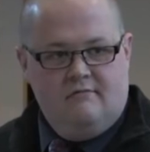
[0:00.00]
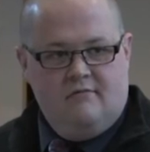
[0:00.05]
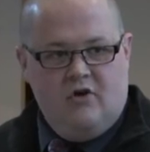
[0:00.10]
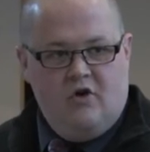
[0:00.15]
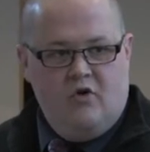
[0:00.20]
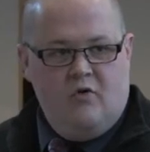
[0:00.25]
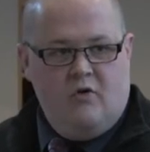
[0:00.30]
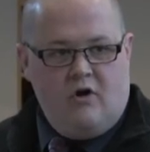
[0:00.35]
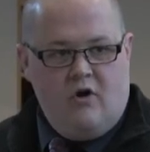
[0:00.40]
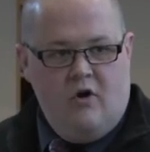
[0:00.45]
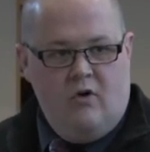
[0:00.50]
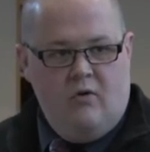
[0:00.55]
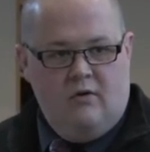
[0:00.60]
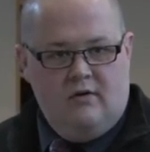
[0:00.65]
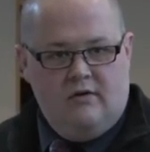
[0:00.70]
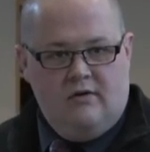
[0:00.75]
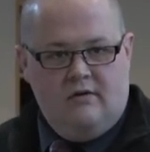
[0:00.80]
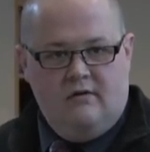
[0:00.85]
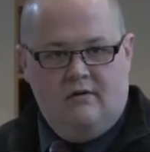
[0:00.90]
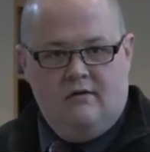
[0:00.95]
who are
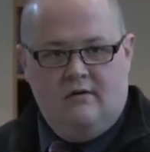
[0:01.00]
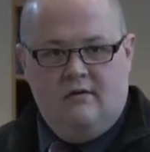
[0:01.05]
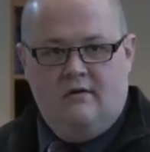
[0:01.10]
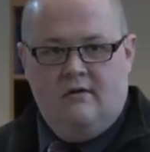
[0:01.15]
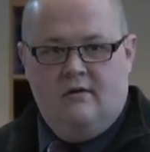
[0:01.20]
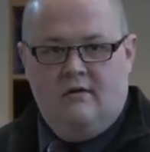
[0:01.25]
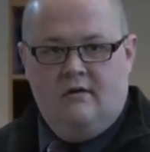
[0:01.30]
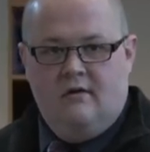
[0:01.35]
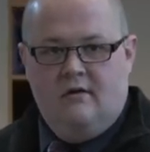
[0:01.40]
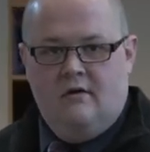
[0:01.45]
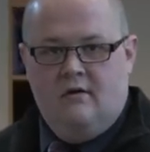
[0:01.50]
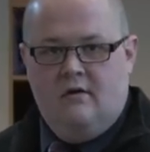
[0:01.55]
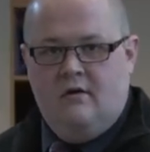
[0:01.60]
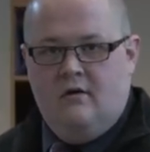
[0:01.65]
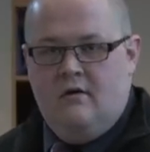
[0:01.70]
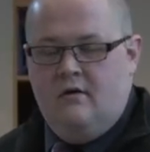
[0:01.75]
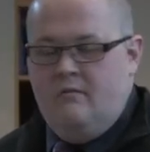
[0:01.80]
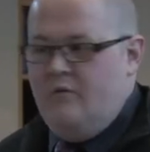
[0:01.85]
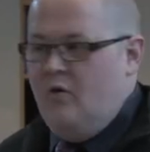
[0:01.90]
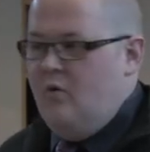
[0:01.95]
cold.
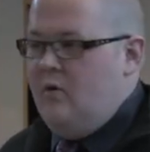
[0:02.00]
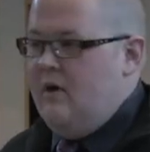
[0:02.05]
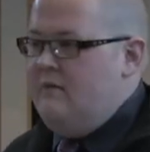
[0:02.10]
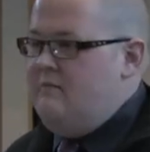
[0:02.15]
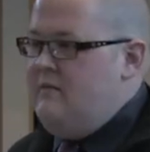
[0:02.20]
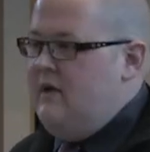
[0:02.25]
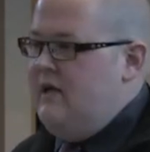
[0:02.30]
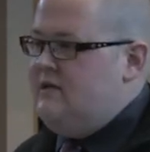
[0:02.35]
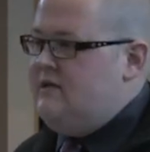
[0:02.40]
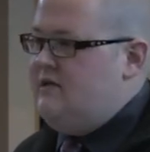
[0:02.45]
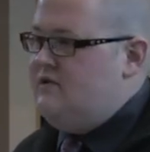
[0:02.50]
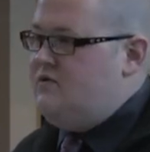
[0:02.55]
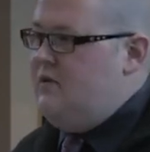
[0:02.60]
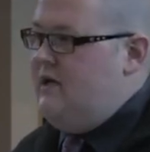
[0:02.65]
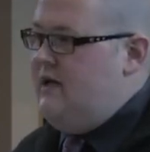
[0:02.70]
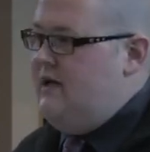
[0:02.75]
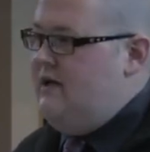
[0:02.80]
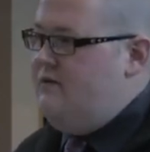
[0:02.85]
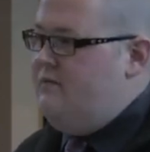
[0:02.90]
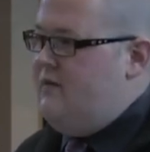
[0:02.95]
But what it means is we
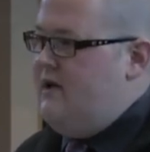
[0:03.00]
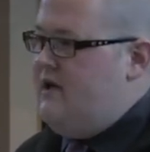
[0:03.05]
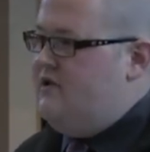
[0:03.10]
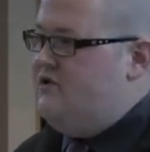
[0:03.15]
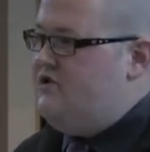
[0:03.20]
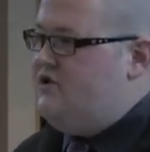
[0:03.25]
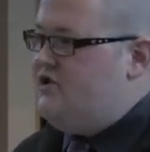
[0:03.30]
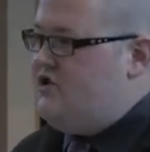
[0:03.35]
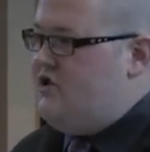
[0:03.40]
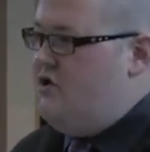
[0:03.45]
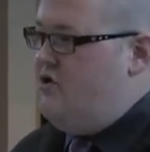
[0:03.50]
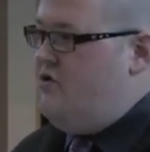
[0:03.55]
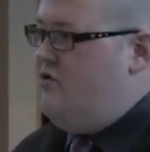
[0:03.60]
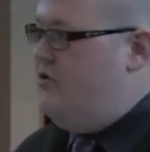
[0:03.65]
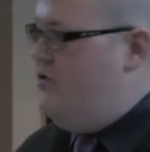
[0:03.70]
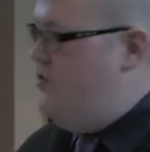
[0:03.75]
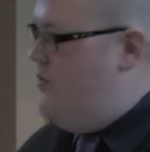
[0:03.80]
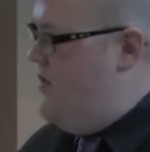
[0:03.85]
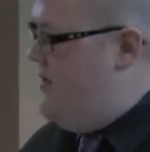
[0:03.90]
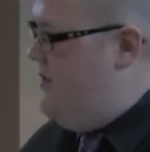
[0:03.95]
need to be
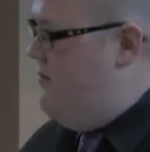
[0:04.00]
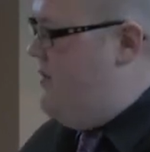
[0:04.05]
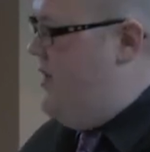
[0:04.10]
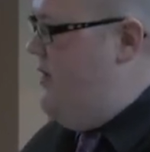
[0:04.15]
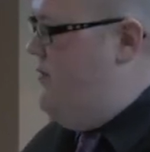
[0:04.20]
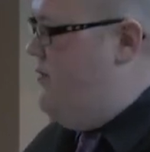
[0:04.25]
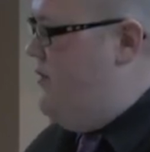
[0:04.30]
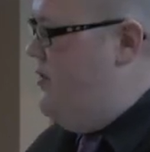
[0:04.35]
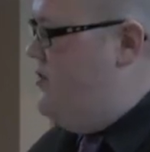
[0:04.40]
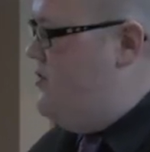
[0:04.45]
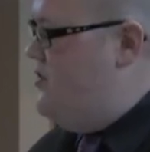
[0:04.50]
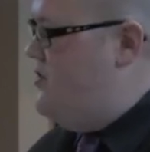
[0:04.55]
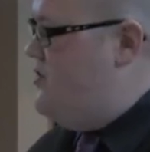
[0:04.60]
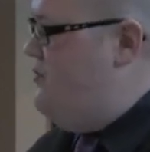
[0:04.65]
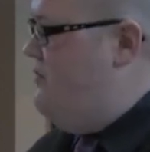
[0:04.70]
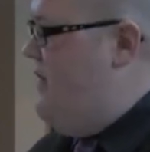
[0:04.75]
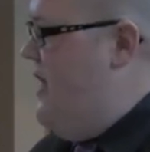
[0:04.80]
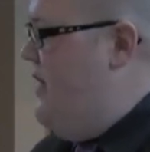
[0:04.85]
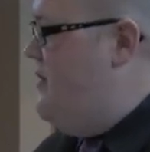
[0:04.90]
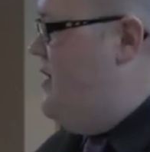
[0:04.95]
concerned with the people who
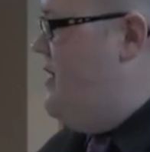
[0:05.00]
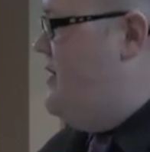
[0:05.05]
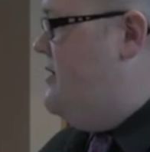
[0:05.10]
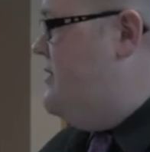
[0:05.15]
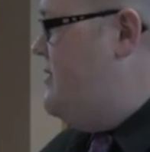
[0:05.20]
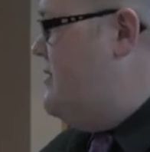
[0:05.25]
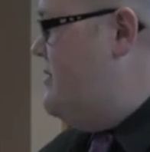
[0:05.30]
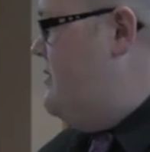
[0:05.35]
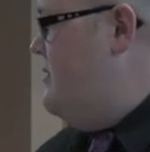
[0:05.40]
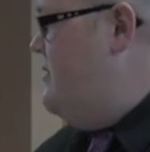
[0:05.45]
surround us.